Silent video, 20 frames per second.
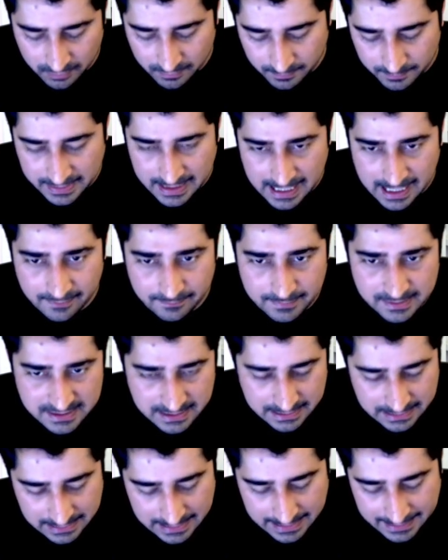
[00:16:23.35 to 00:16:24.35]
we have
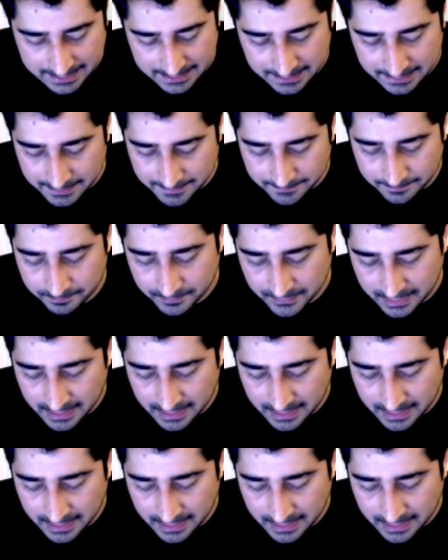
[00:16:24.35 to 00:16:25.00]
basically like a